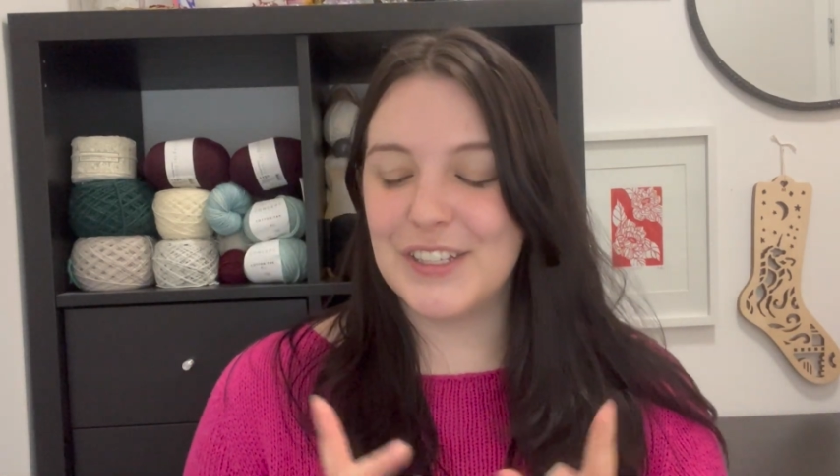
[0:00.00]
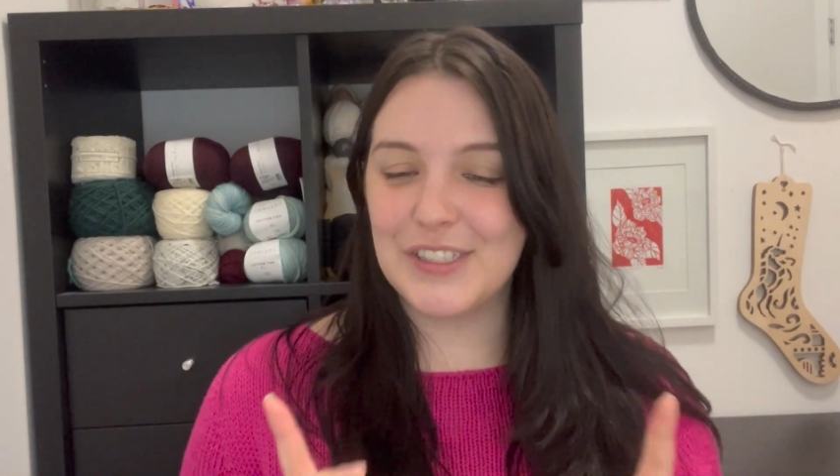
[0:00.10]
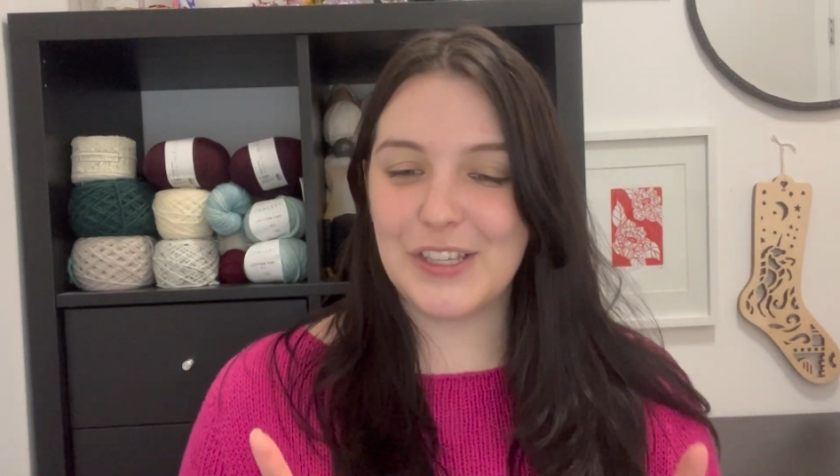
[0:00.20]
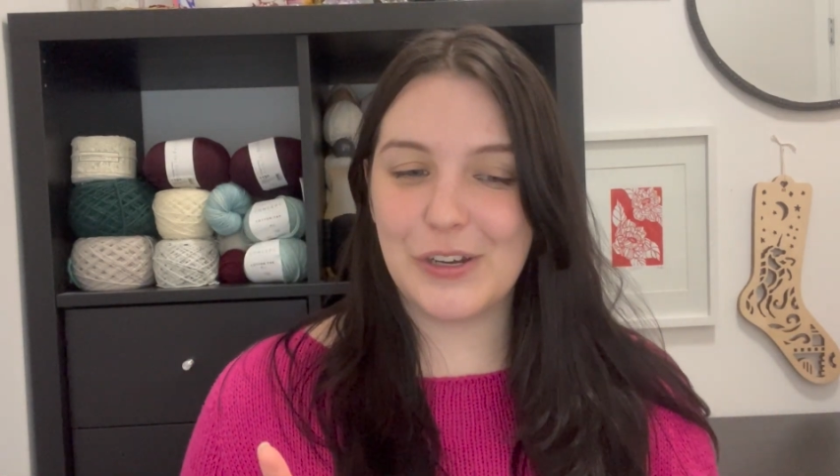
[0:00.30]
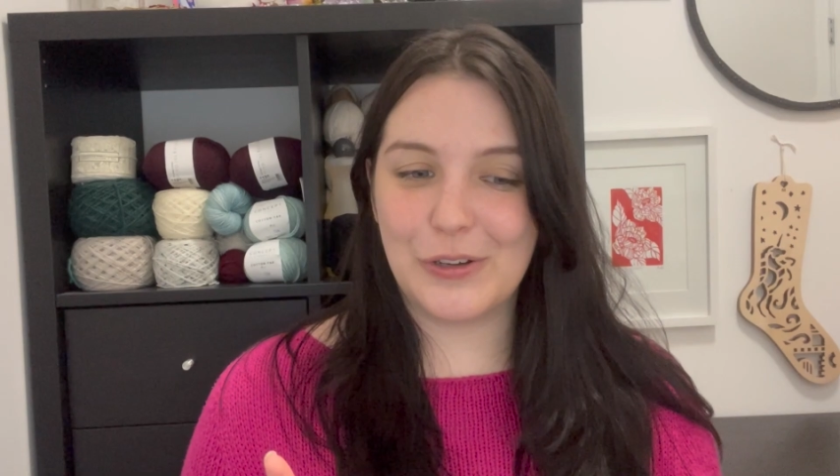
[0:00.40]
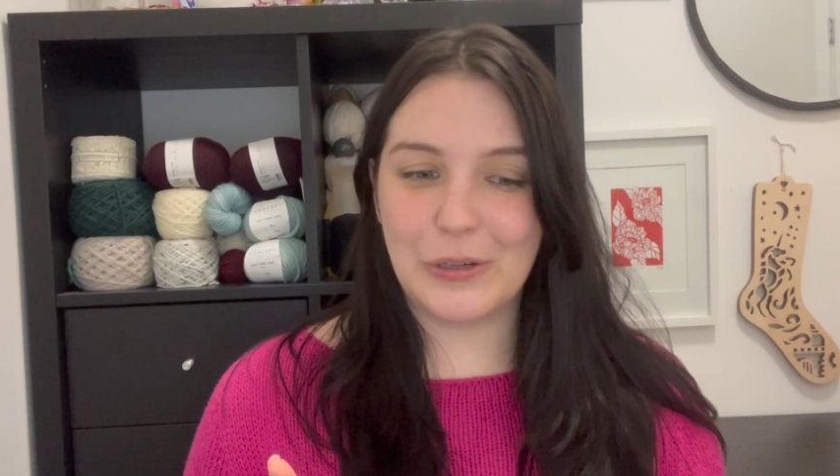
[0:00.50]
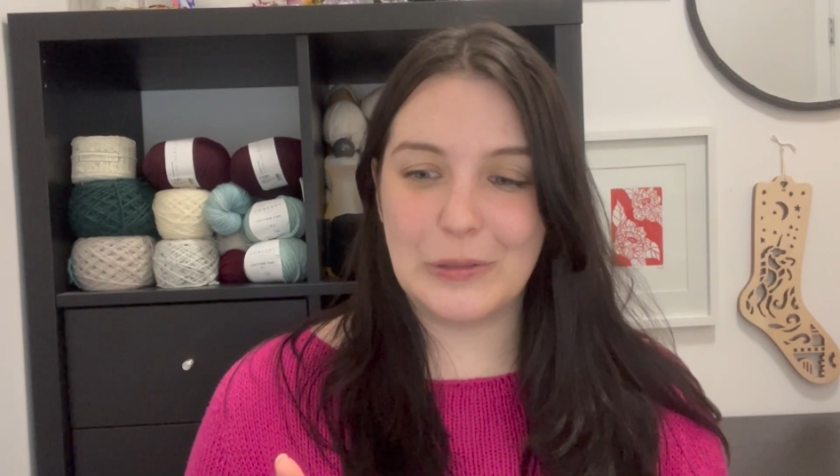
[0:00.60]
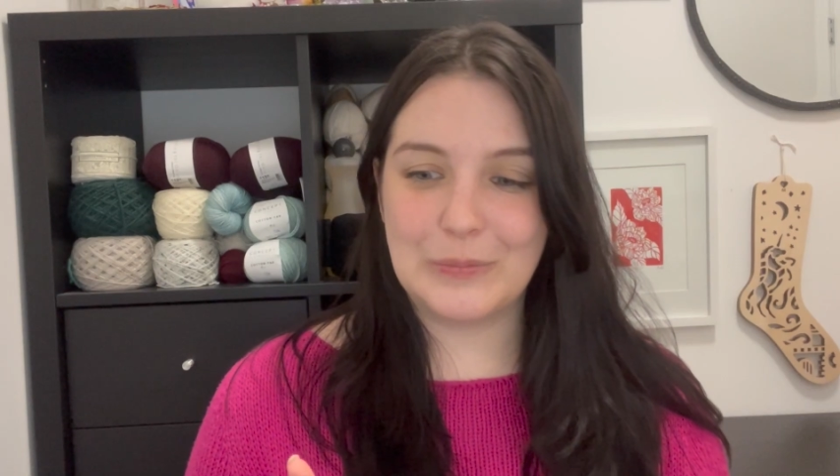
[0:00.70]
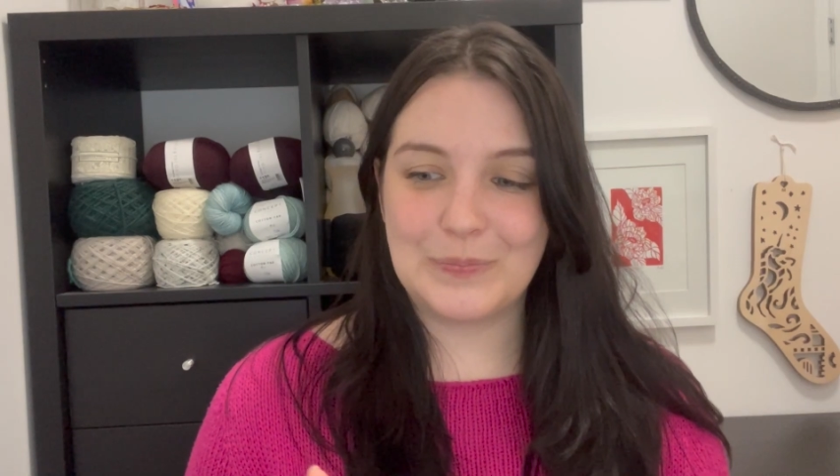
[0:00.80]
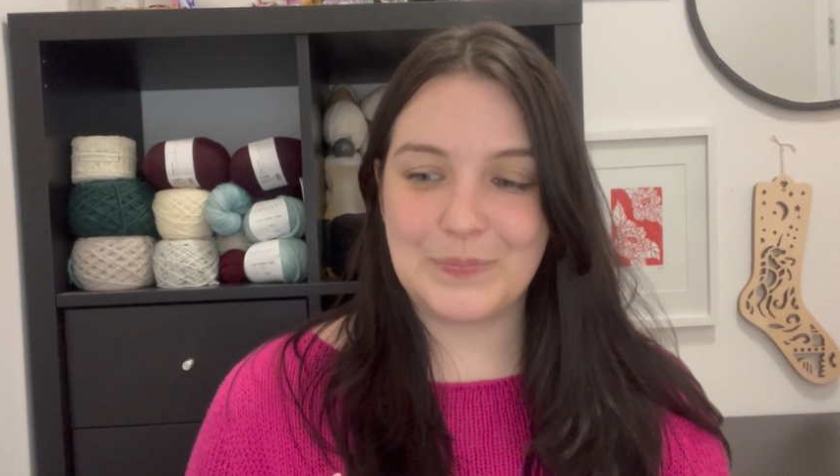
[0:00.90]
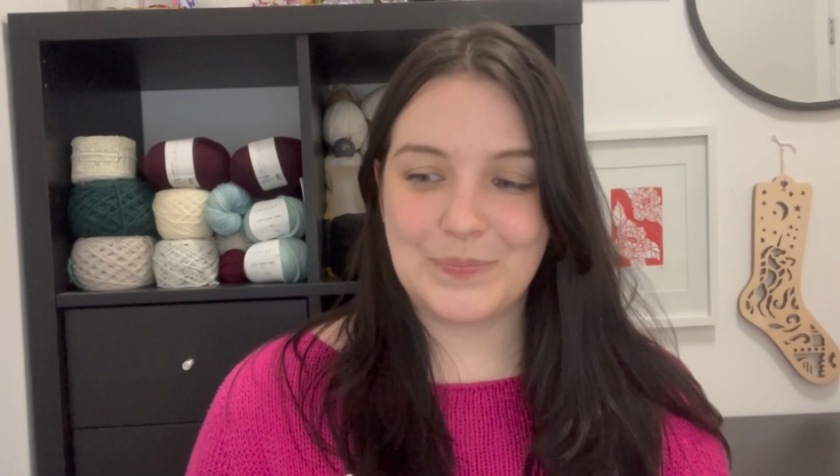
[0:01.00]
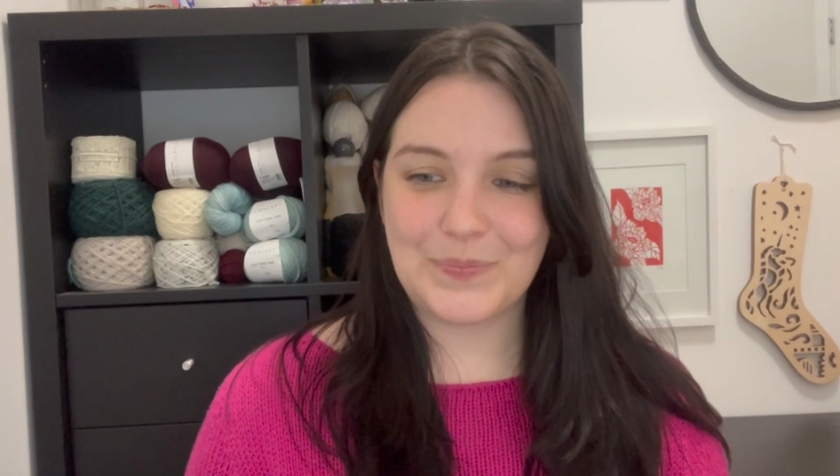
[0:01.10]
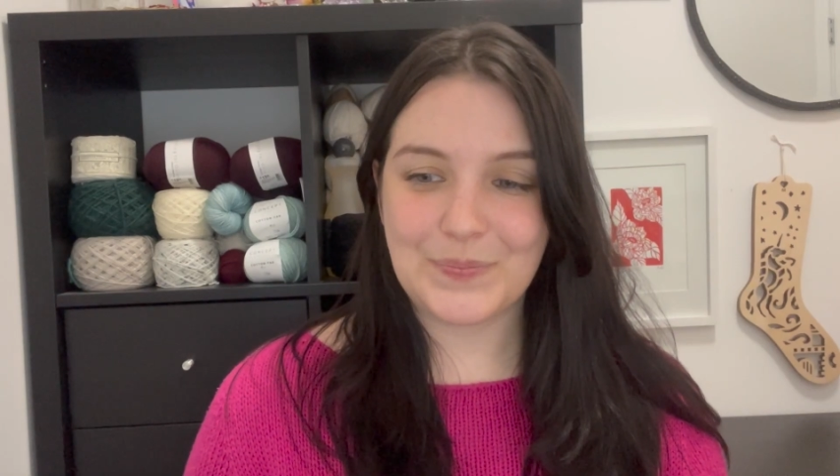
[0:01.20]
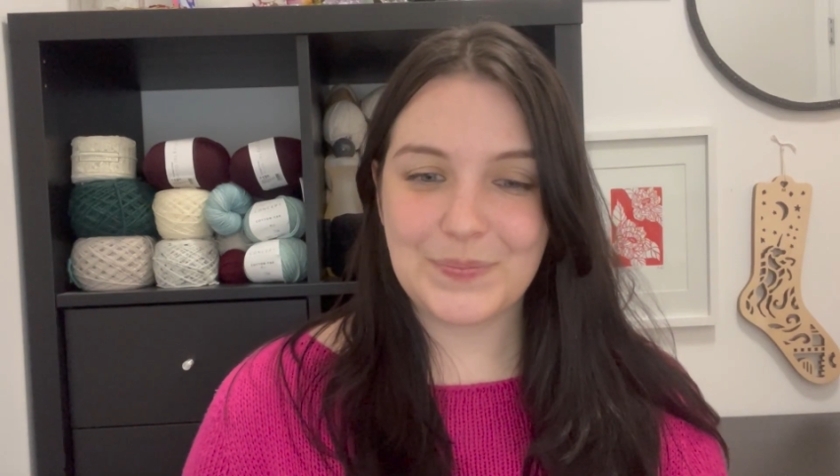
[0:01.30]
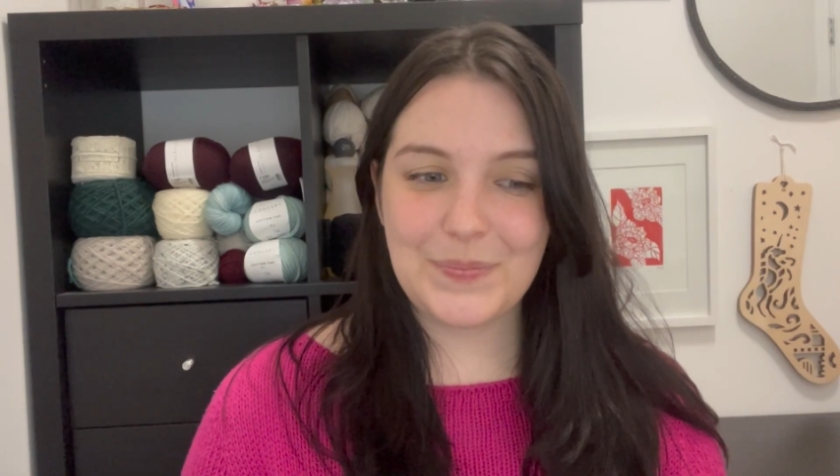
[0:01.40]
So
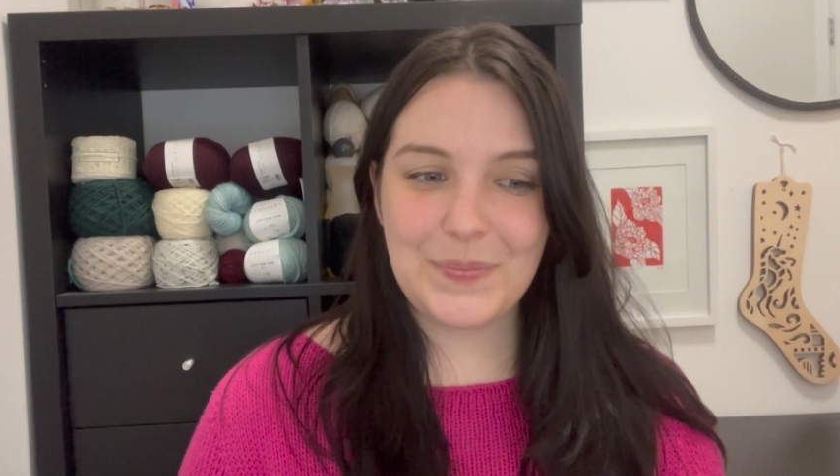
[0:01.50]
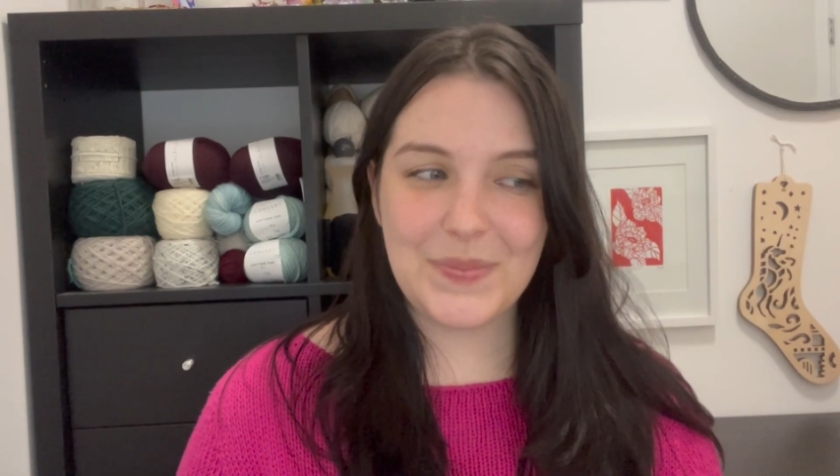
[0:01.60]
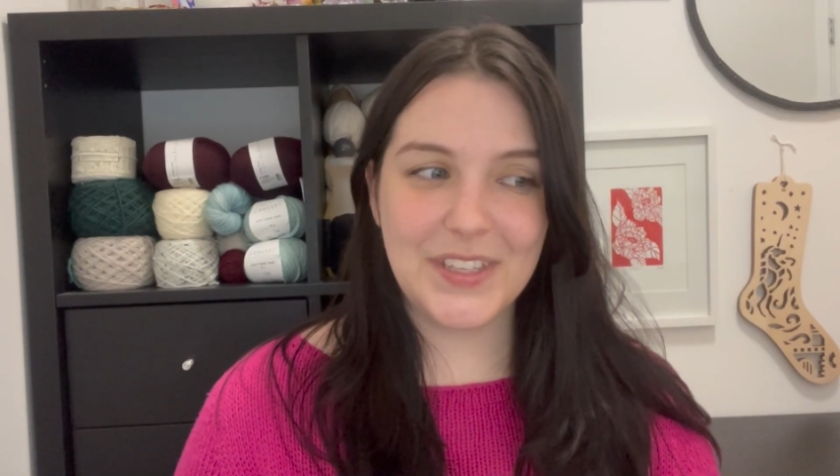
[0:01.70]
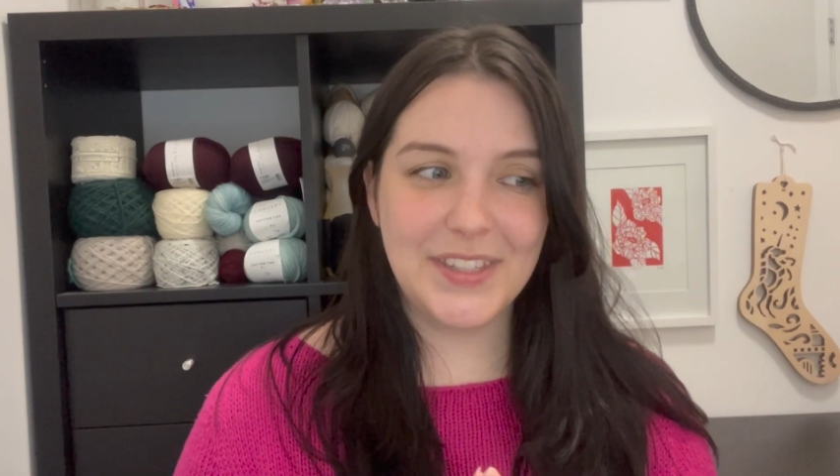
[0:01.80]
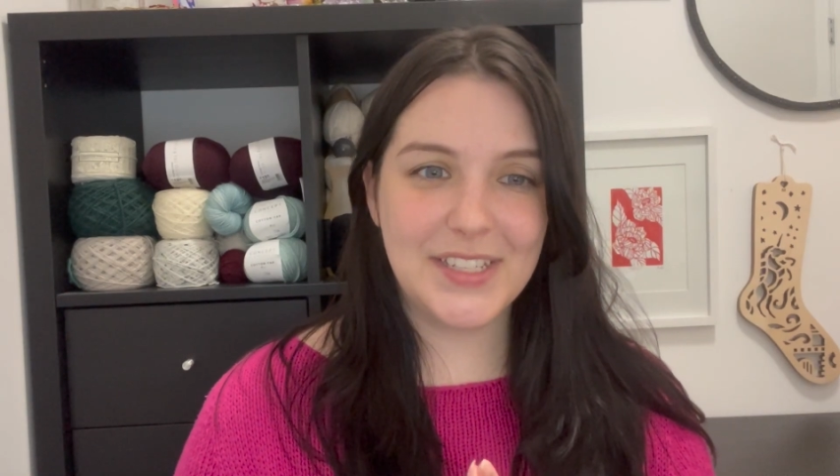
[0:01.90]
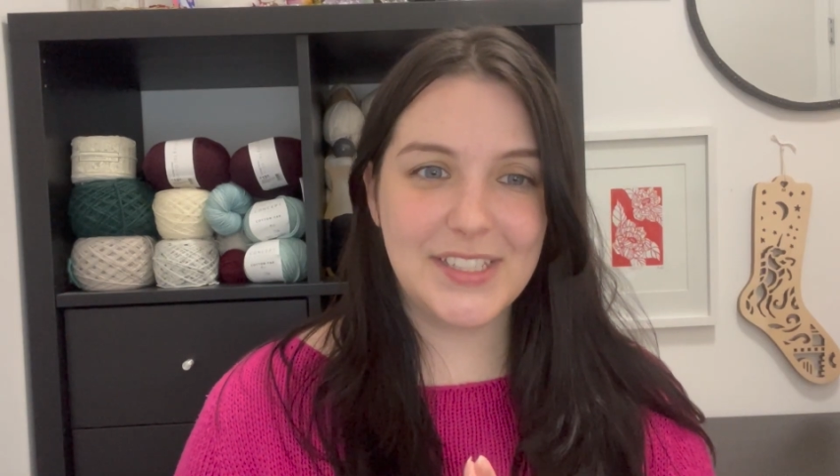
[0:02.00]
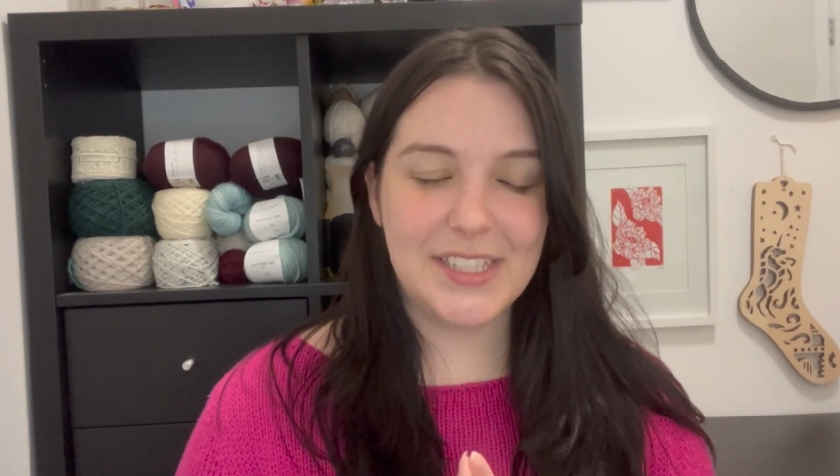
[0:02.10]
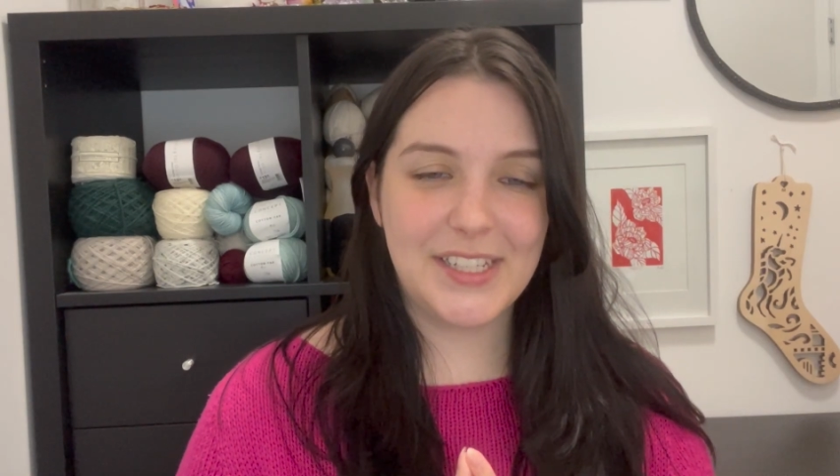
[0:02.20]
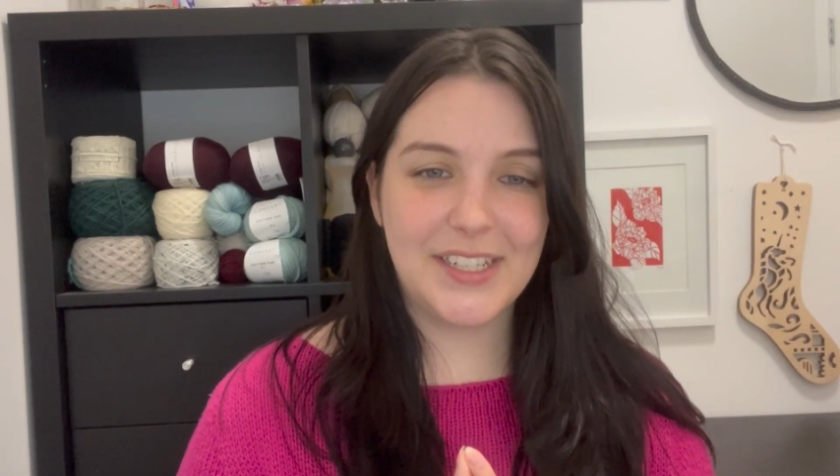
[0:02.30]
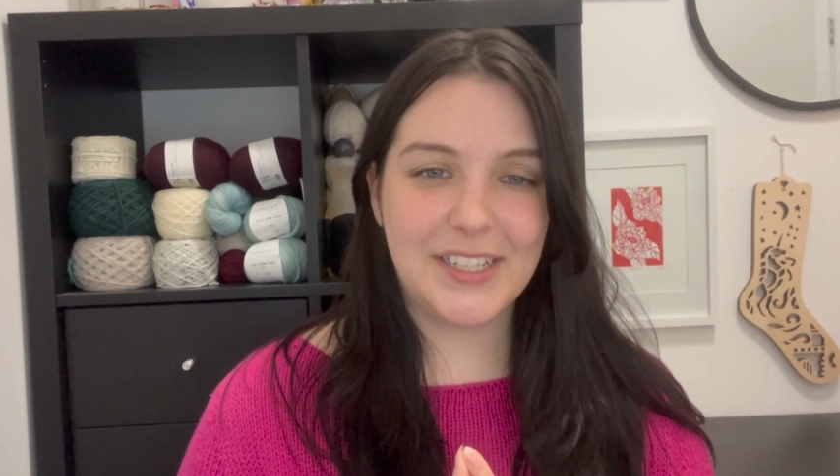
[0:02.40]
this